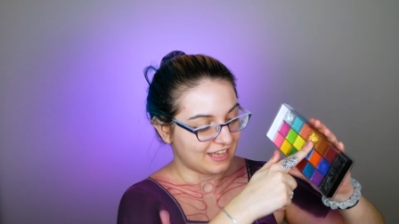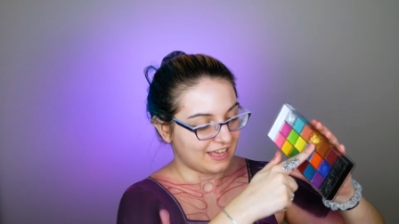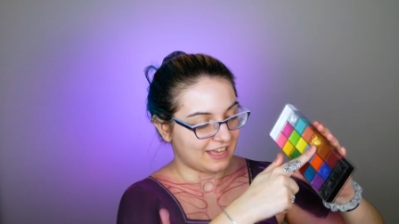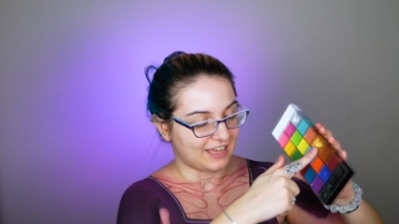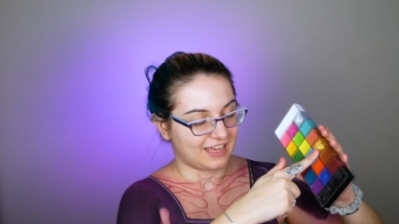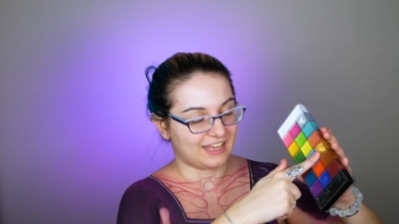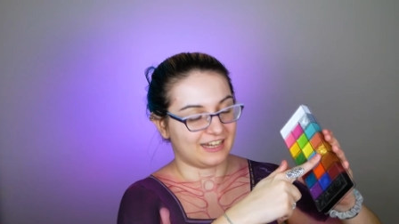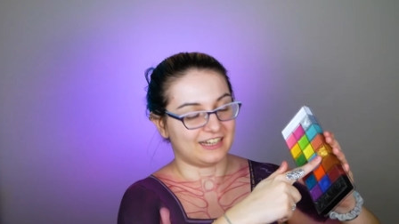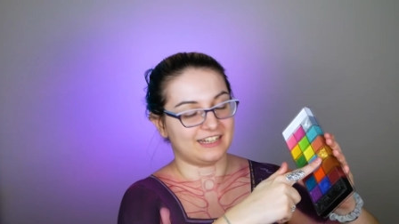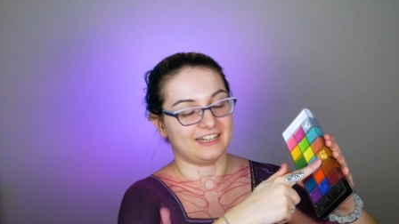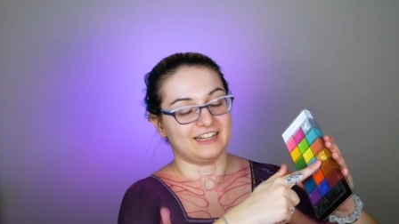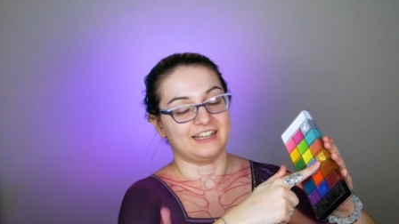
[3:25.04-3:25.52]

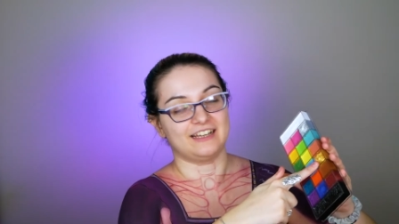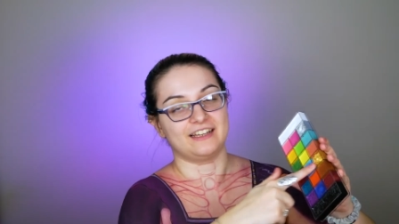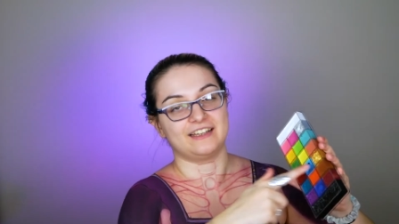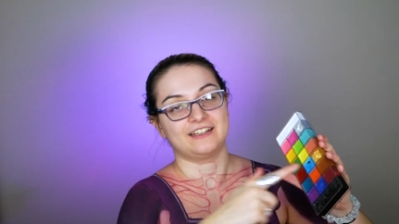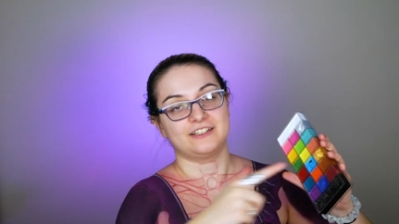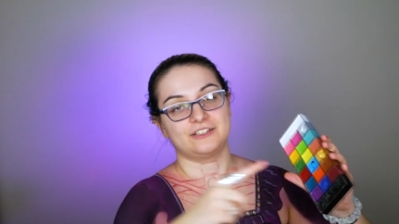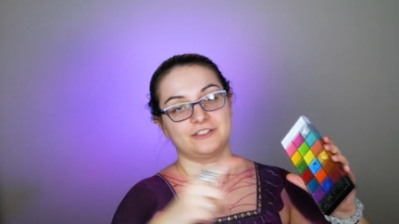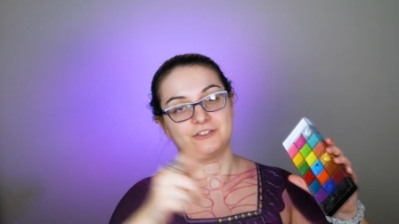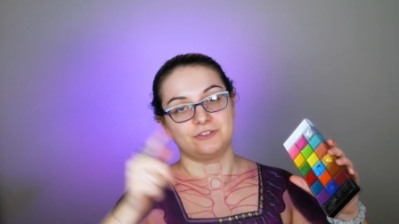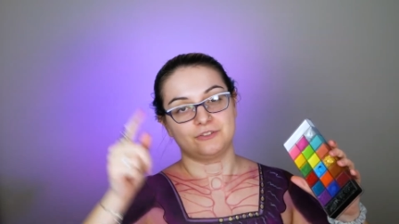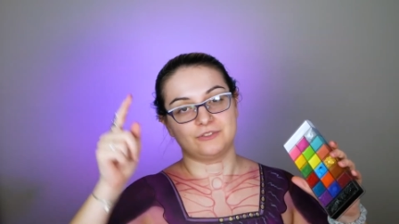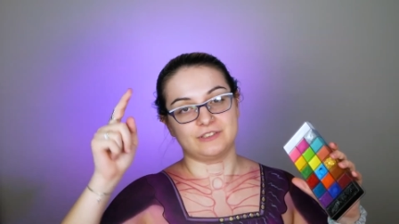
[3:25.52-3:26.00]

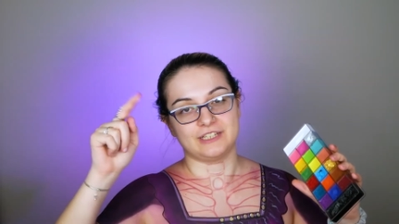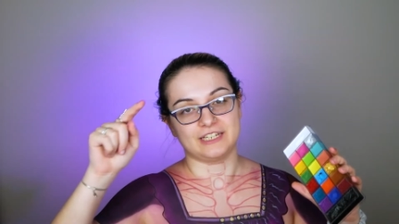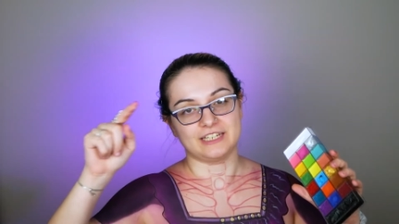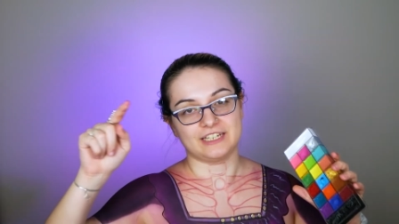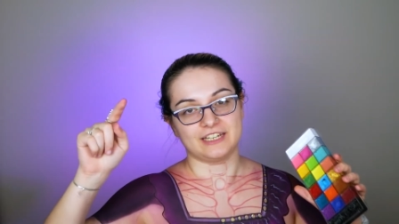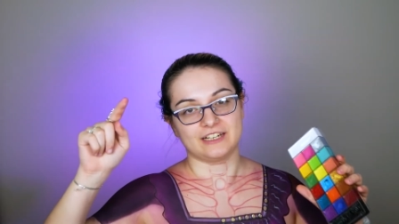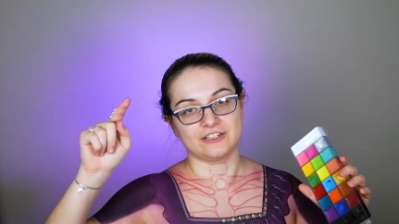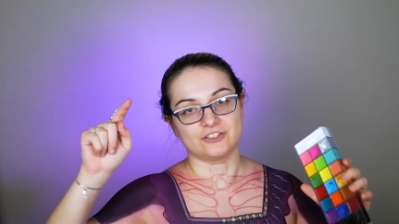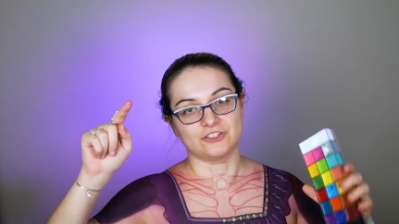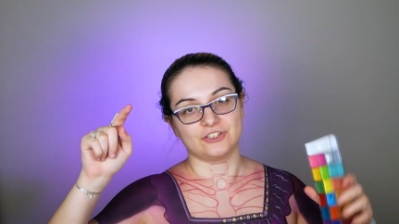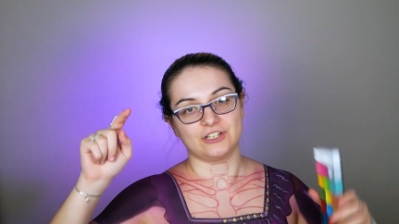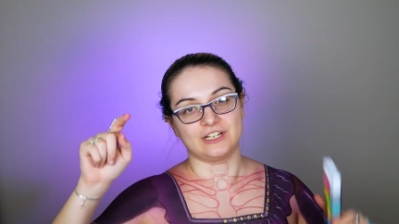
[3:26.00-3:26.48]
And today
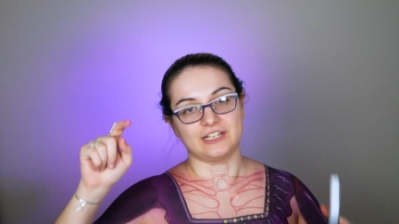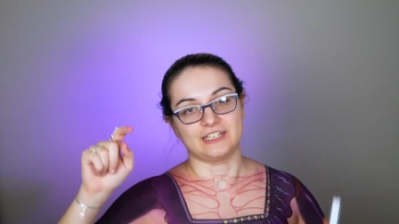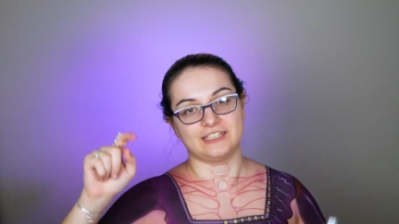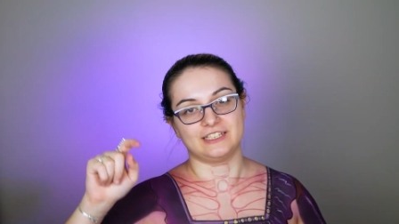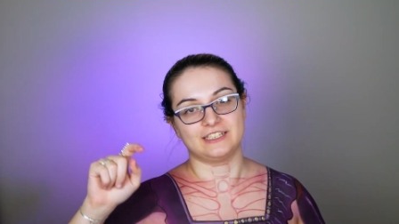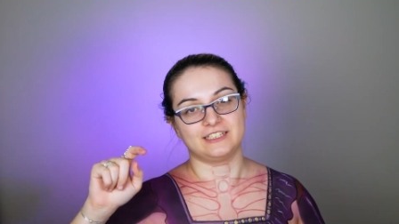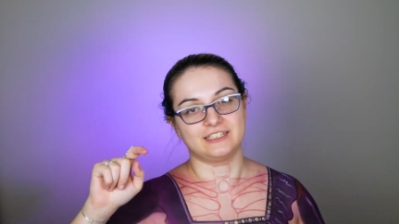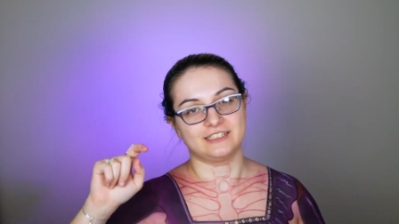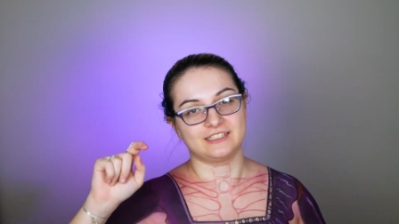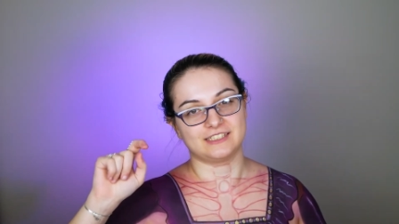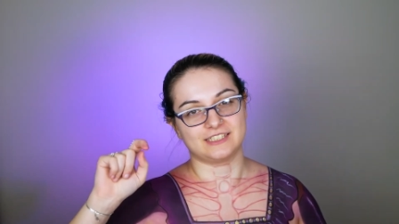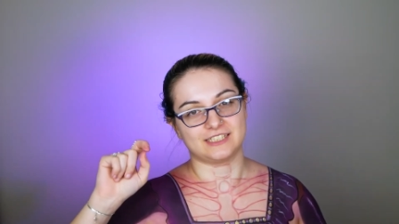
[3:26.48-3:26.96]
I actually
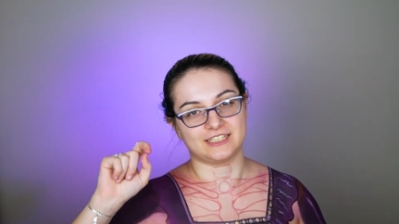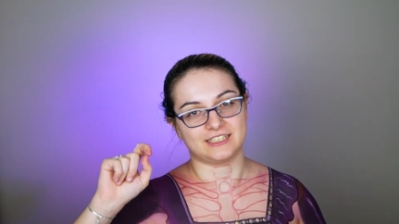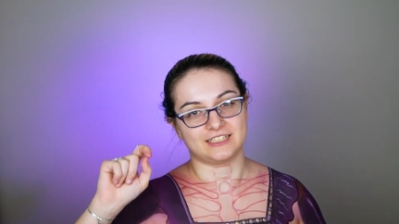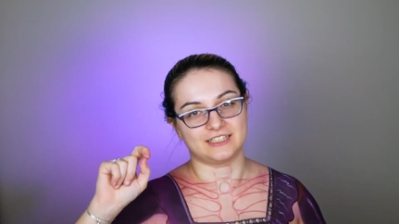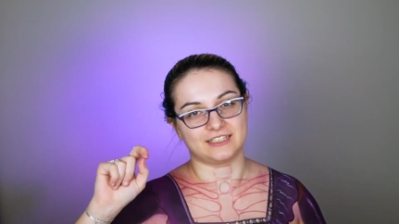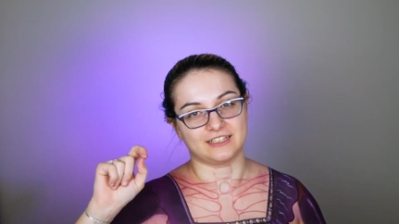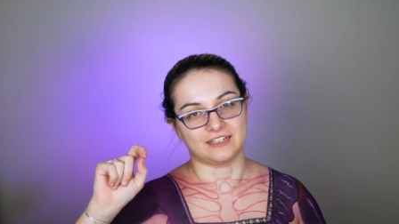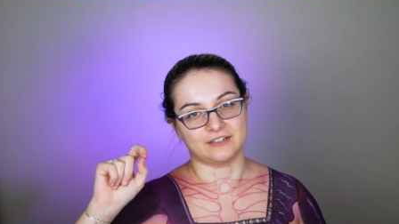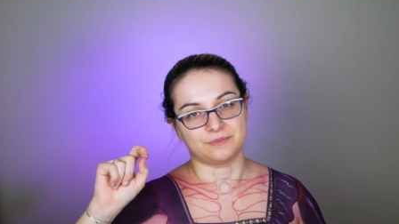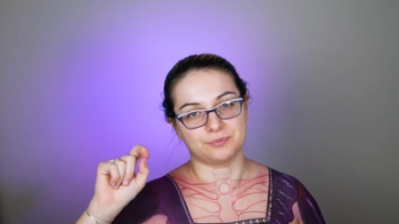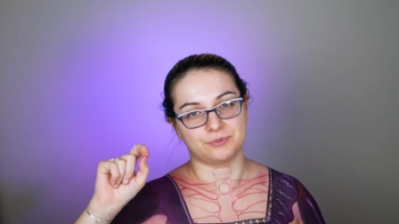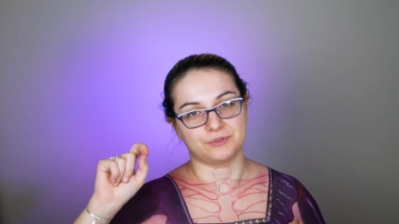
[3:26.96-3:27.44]
didn't set
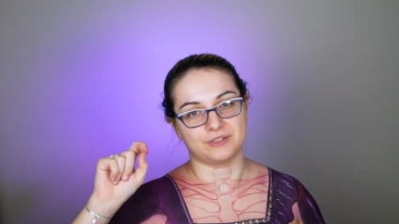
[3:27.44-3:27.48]
up